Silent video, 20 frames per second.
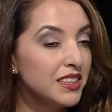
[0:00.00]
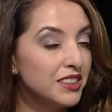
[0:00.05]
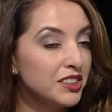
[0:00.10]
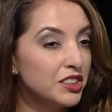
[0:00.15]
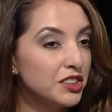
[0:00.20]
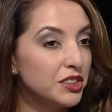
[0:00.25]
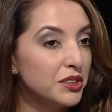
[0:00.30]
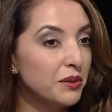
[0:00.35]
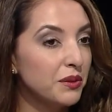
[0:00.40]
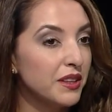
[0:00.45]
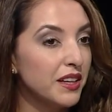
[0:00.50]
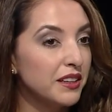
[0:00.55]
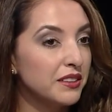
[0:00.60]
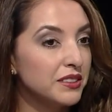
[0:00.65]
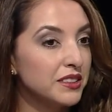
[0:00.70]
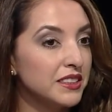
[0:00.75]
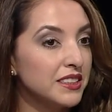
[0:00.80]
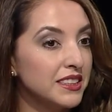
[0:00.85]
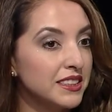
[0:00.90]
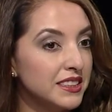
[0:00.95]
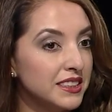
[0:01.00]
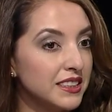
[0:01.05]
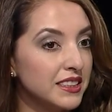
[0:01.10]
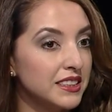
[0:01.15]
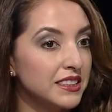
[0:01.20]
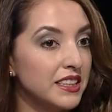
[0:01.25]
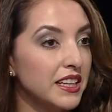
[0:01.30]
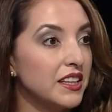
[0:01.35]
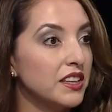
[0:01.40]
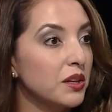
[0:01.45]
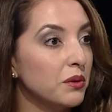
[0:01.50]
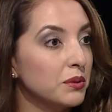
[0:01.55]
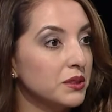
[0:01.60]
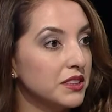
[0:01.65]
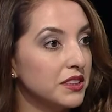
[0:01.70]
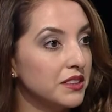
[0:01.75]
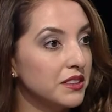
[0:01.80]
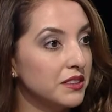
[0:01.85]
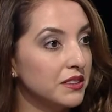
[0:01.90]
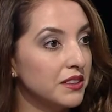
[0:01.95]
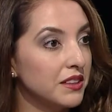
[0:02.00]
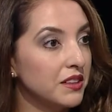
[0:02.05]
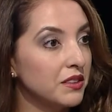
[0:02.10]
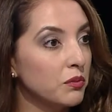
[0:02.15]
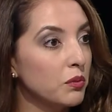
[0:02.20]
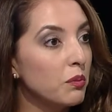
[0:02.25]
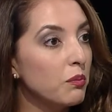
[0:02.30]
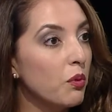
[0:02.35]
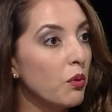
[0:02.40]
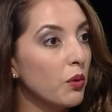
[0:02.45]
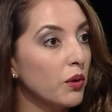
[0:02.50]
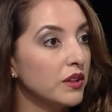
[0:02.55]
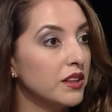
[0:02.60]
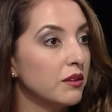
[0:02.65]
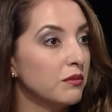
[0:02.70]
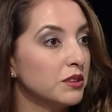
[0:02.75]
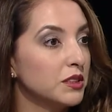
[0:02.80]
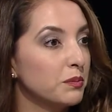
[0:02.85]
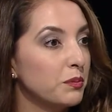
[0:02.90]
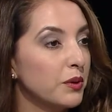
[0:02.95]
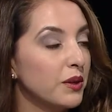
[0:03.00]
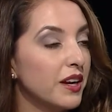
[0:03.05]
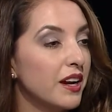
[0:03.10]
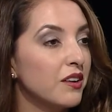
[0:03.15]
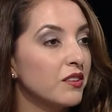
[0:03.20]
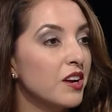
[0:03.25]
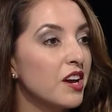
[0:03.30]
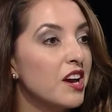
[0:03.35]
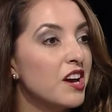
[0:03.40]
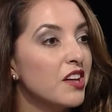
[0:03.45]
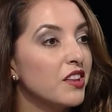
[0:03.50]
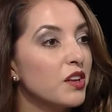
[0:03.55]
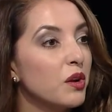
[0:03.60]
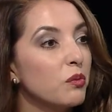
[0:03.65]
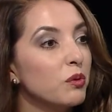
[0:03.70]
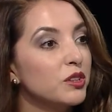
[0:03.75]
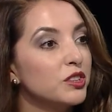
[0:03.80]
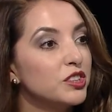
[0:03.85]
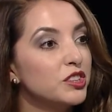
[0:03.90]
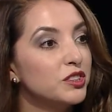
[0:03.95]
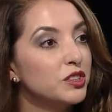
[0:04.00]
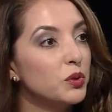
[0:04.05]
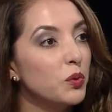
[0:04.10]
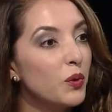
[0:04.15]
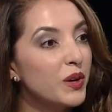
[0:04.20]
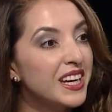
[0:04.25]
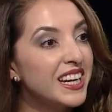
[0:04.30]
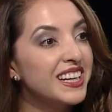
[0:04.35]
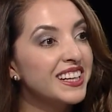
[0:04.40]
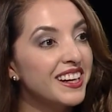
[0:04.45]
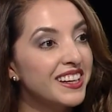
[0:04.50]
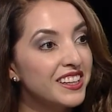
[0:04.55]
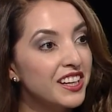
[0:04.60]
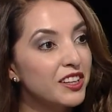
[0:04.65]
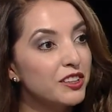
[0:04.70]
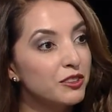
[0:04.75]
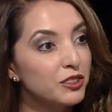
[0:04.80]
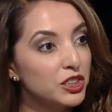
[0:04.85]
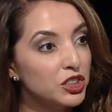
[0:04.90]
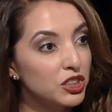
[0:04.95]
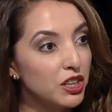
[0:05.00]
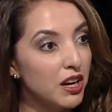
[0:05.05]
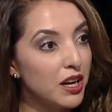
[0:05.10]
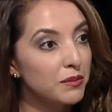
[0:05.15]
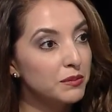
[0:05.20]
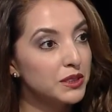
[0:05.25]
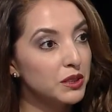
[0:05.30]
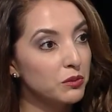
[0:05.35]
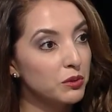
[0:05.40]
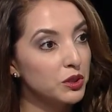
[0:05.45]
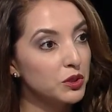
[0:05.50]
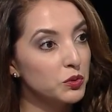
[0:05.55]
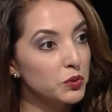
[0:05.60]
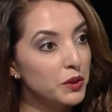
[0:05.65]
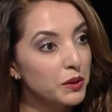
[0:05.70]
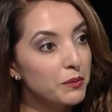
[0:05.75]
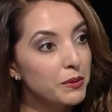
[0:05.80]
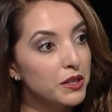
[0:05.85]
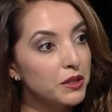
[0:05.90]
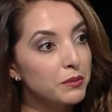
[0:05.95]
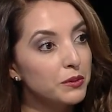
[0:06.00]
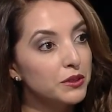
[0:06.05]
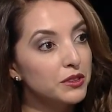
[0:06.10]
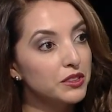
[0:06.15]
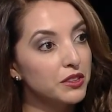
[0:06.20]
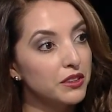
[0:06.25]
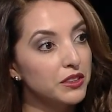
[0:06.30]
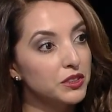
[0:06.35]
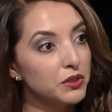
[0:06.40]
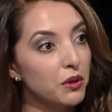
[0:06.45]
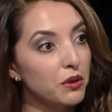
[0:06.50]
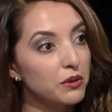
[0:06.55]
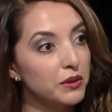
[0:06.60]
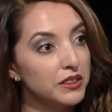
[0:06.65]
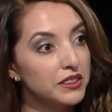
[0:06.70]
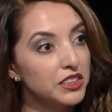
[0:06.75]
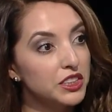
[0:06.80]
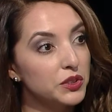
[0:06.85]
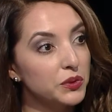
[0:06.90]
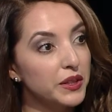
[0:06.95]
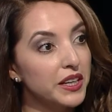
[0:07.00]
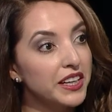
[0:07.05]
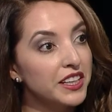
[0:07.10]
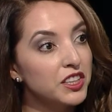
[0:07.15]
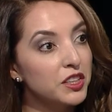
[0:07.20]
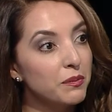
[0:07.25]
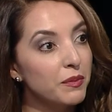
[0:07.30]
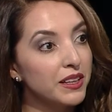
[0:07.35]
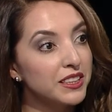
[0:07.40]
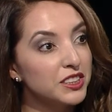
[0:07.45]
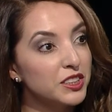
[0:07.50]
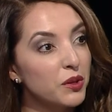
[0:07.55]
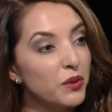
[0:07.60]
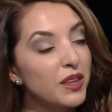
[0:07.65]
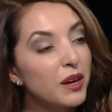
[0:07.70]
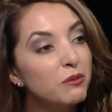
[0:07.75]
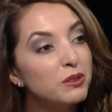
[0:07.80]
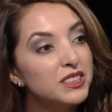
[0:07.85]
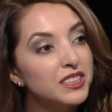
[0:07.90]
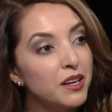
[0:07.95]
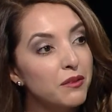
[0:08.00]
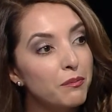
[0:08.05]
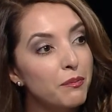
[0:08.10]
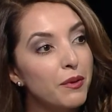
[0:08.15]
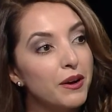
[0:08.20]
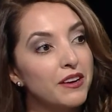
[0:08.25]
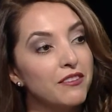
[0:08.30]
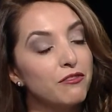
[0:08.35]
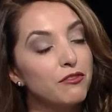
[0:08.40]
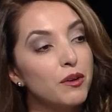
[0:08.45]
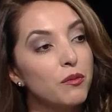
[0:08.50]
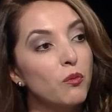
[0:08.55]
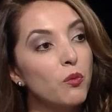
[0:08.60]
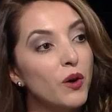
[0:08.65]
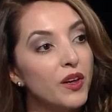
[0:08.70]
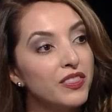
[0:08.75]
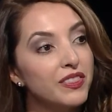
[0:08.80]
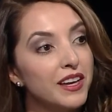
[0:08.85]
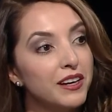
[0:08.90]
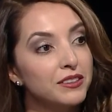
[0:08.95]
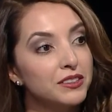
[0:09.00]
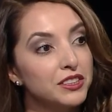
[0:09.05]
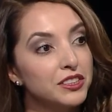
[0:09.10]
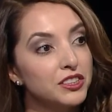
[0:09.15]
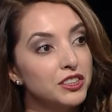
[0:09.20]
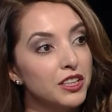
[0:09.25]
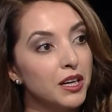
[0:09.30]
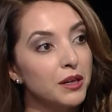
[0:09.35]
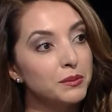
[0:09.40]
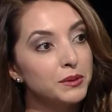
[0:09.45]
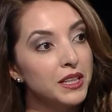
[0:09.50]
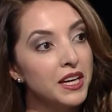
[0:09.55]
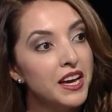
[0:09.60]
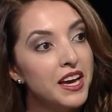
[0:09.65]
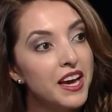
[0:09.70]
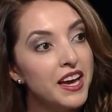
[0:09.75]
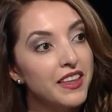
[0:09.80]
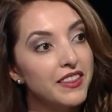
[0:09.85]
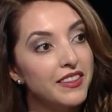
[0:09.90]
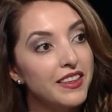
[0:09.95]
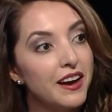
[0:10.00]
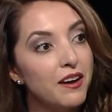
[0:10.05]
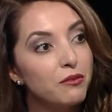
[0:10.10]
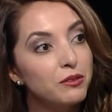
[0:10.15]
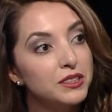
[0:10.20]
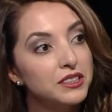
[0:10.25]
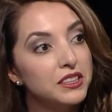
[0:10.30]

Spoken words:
2016, there was a report that was put out. There were 2,900 jobs that were attributable to the solar industry in New Mexico. That was up from 1,000 jobs. That was